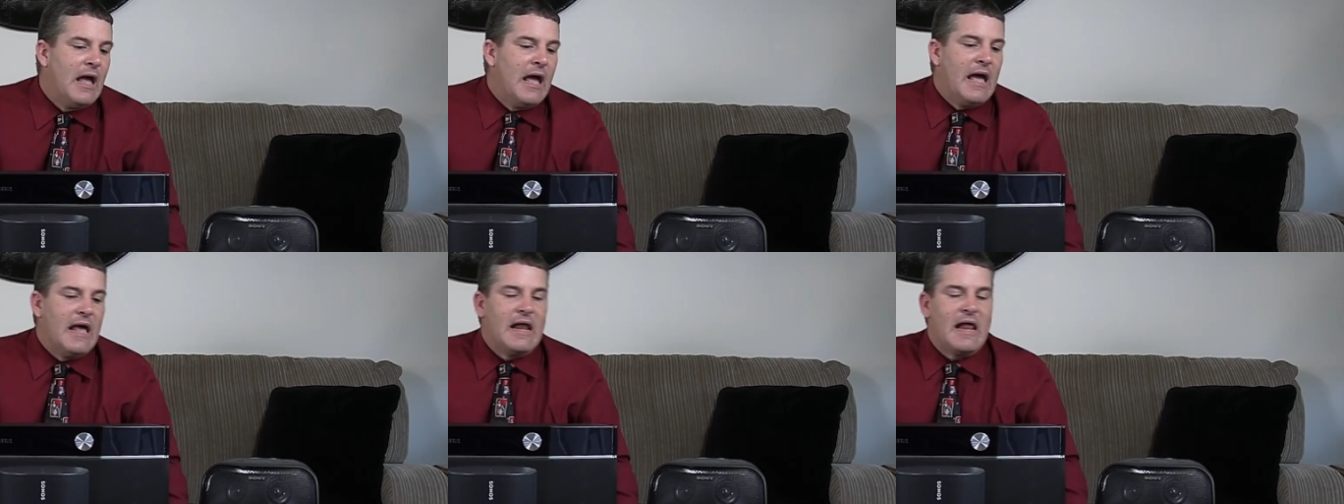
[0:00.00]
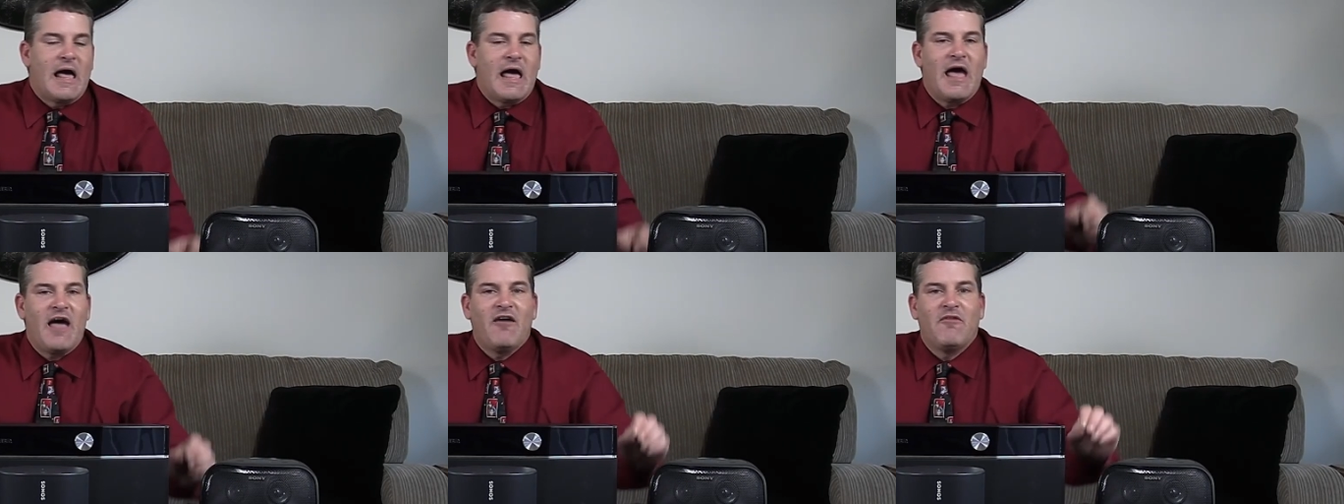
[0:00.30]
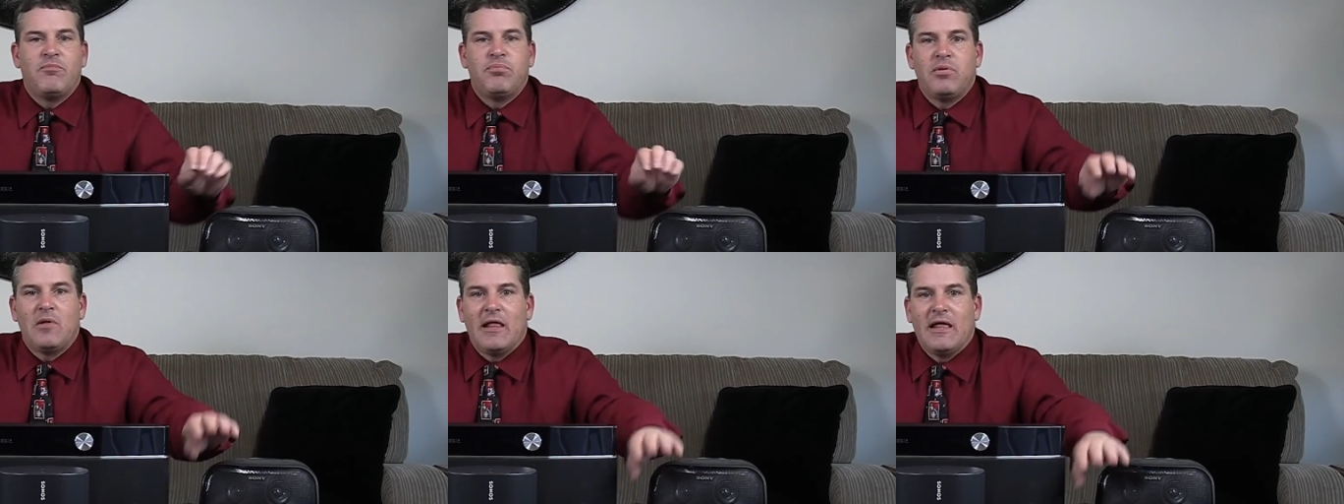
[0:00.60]
And I
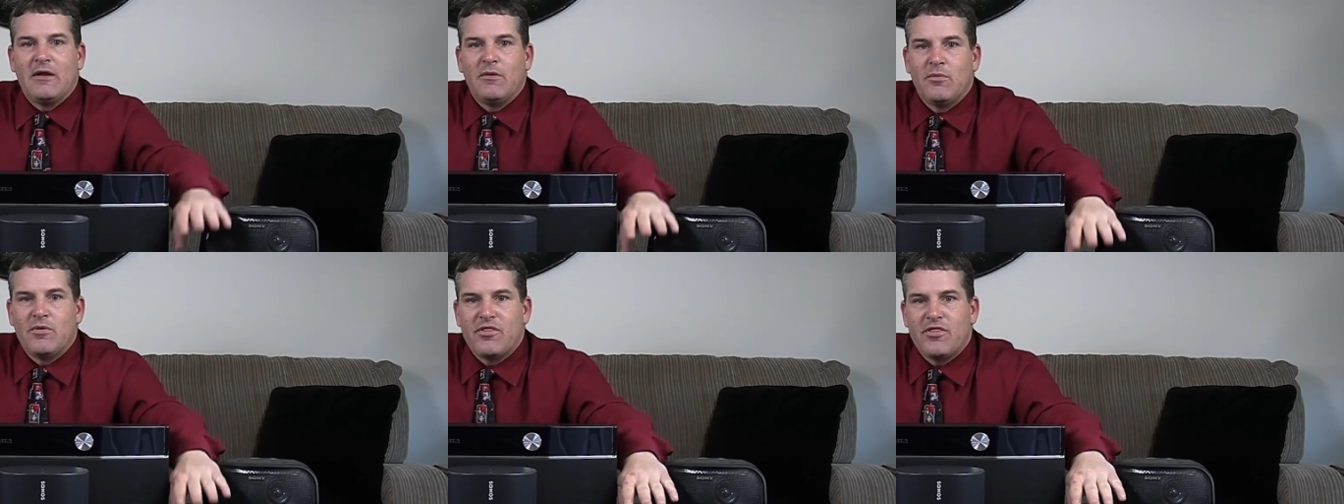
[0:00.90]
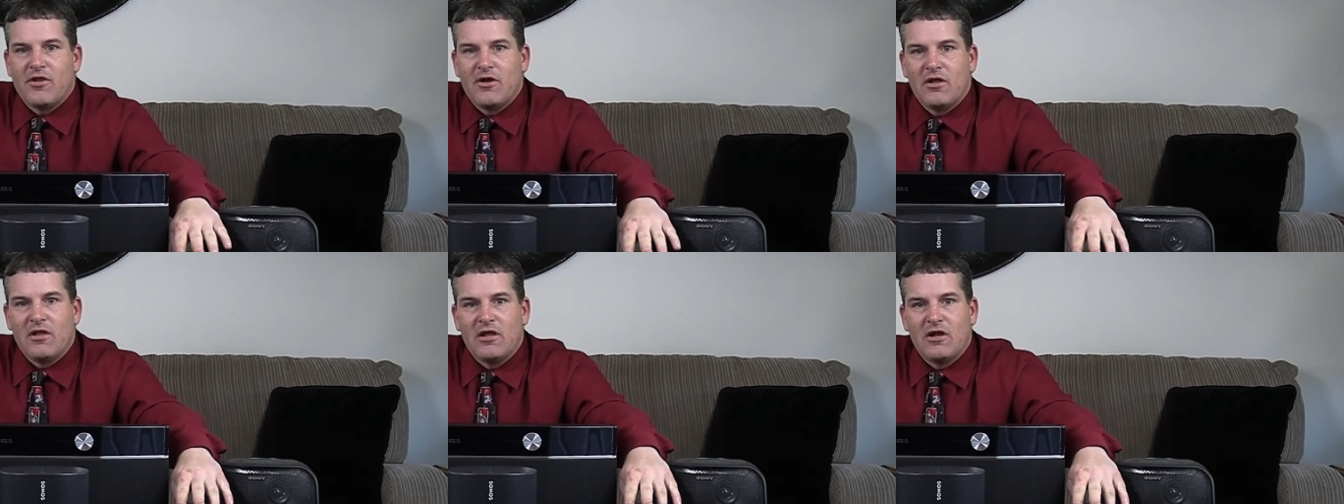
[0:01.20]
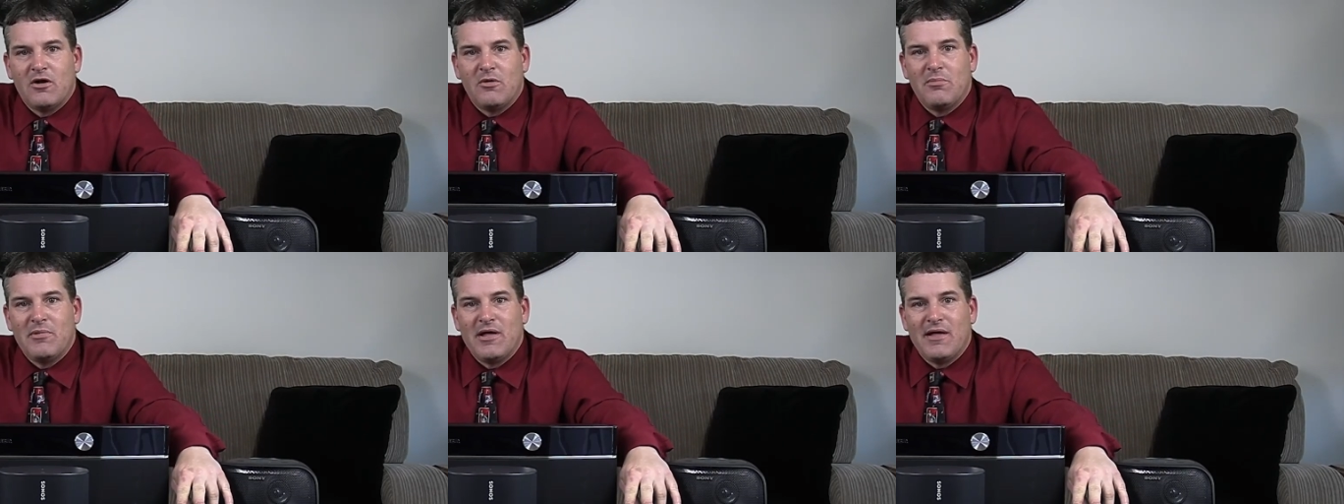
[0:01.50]
have played with it a
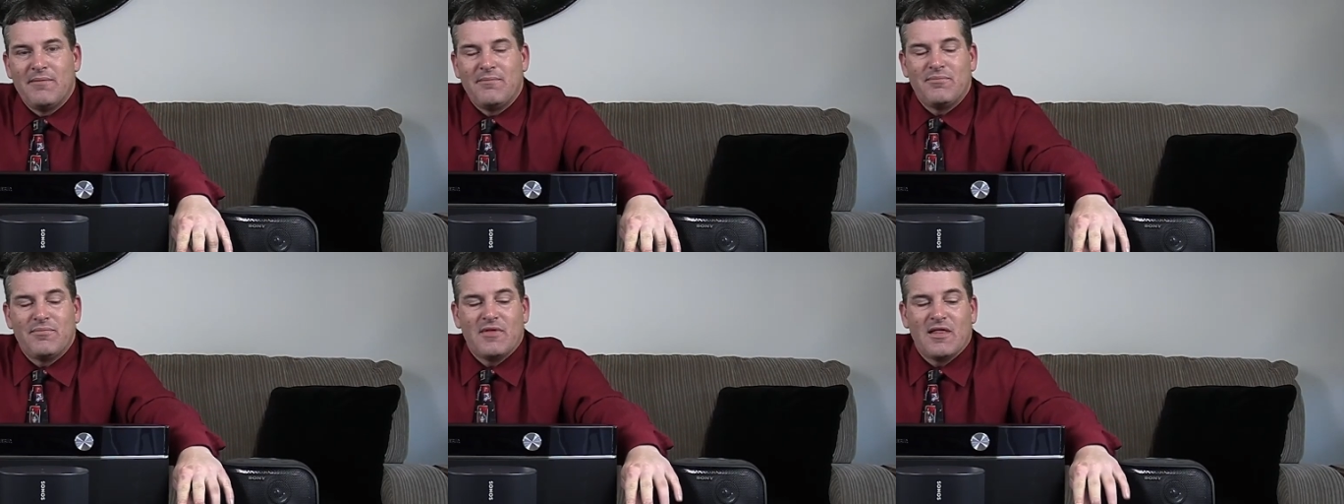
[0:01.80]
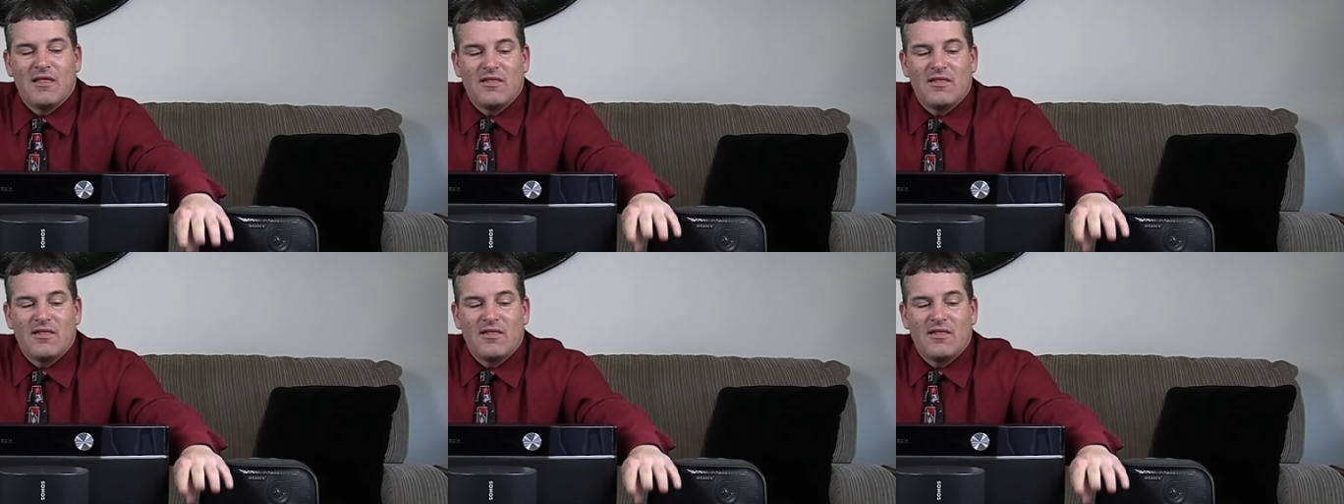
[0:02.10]
little bit.